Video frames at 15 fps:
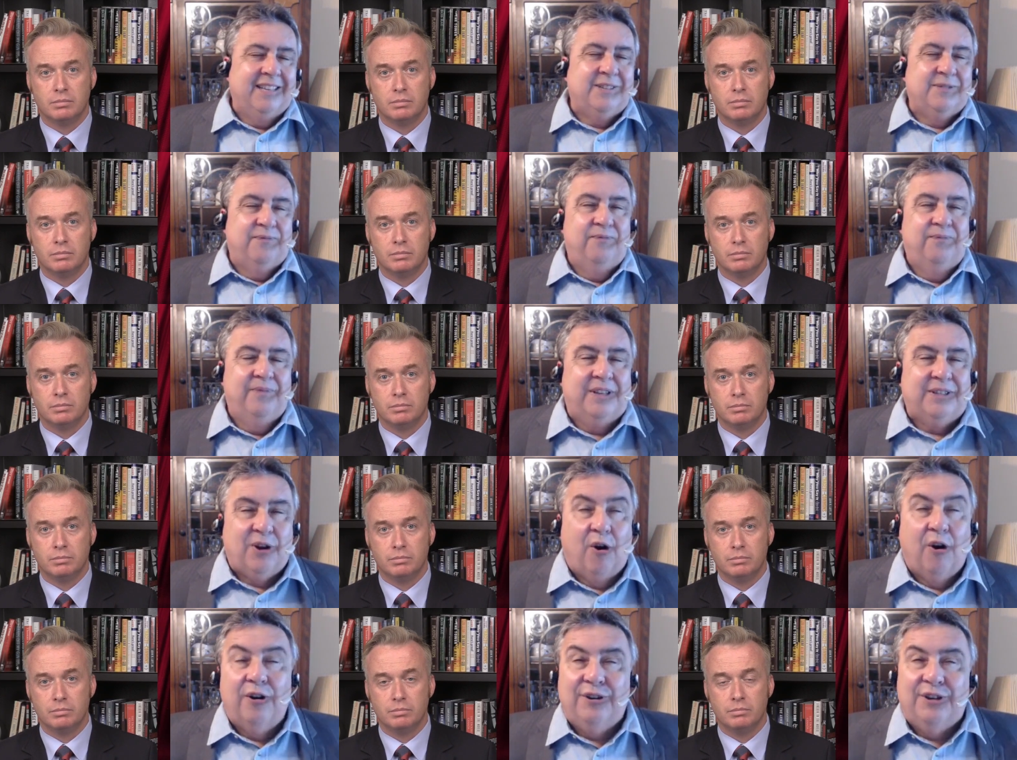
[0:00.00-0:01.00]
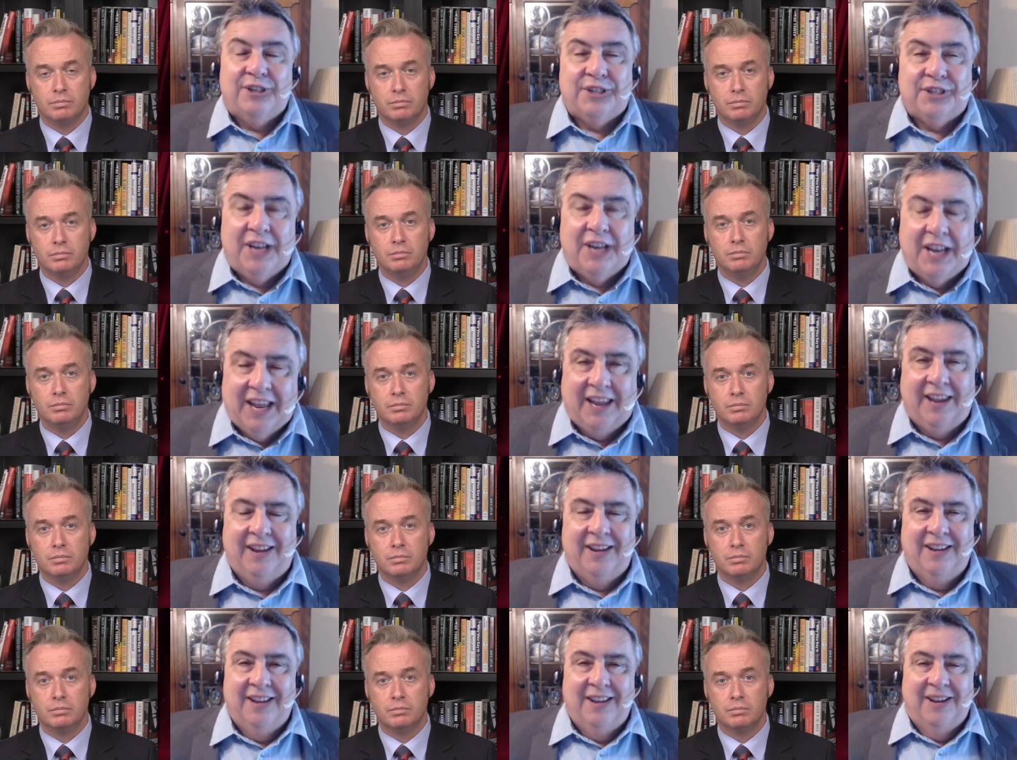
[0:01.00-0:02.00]
Speaker 1: it's it's hard to say,
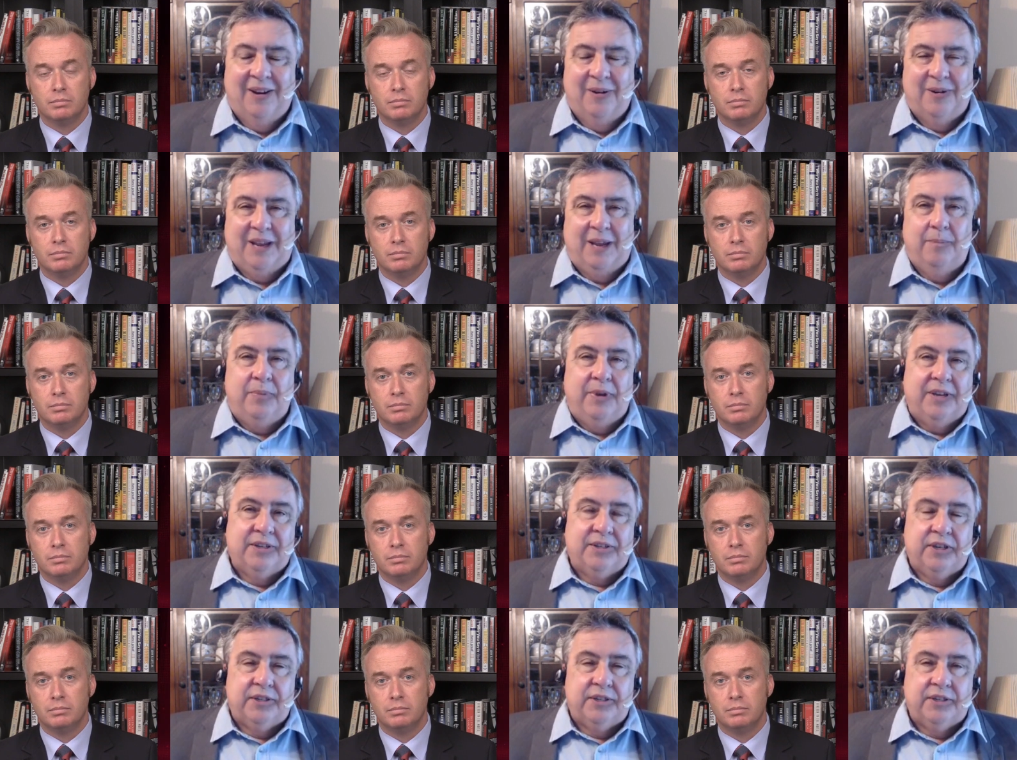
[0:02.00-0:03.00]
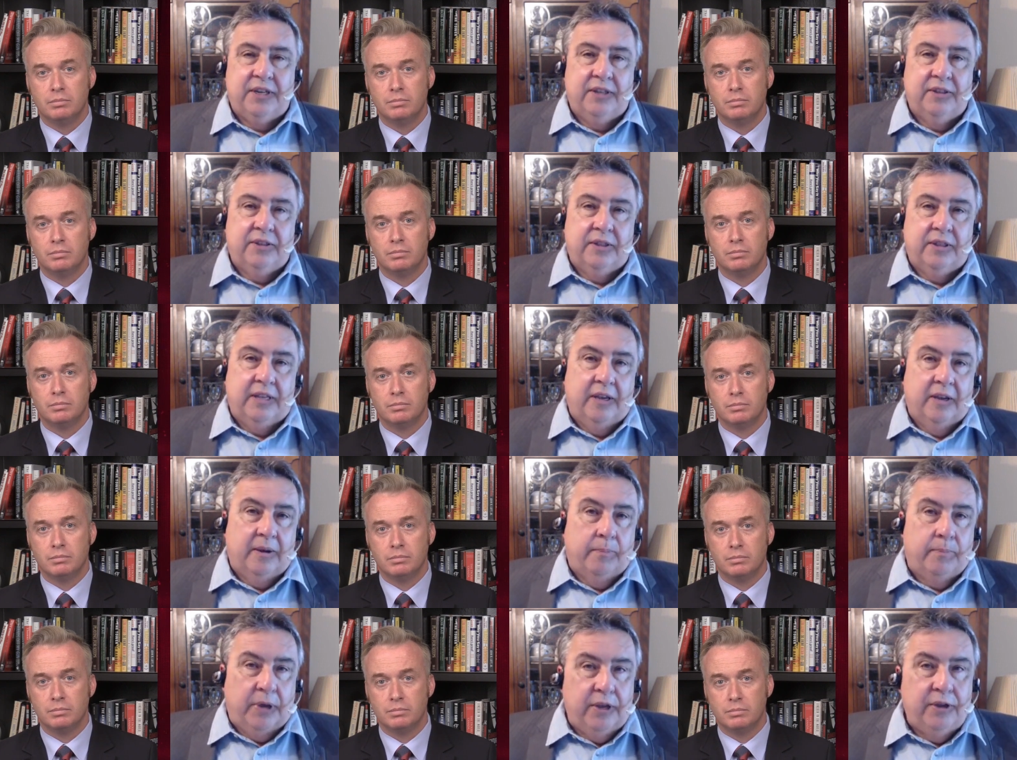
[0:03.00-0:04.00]
okay, because you see, the
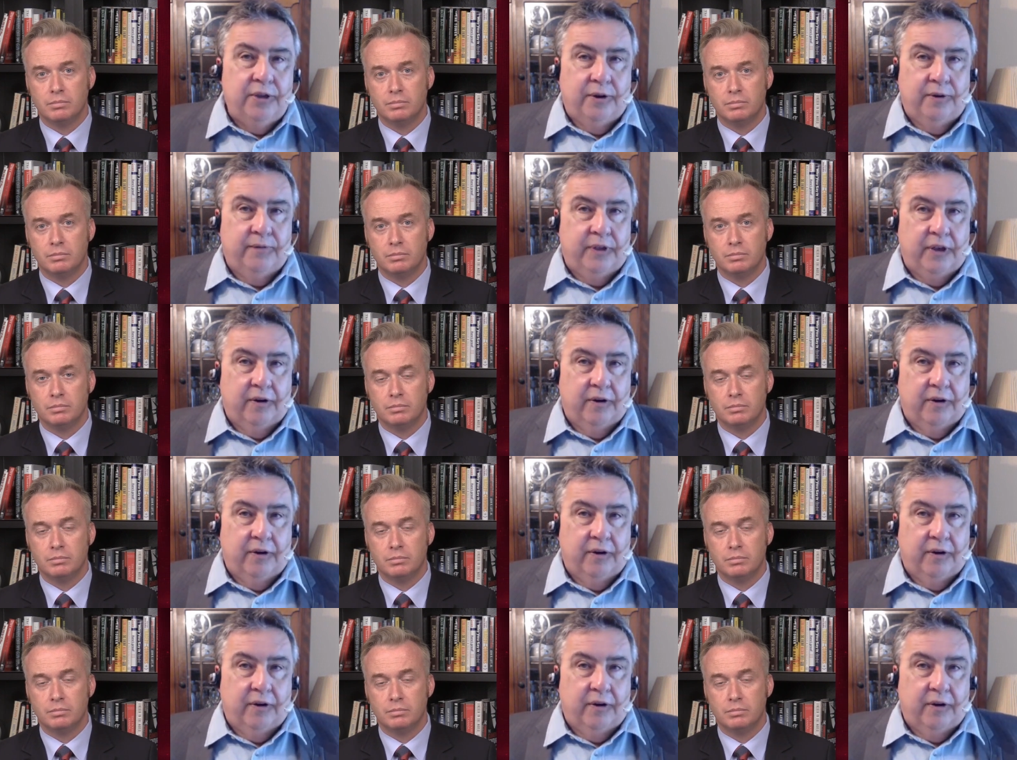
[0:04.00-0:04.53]
opinion of the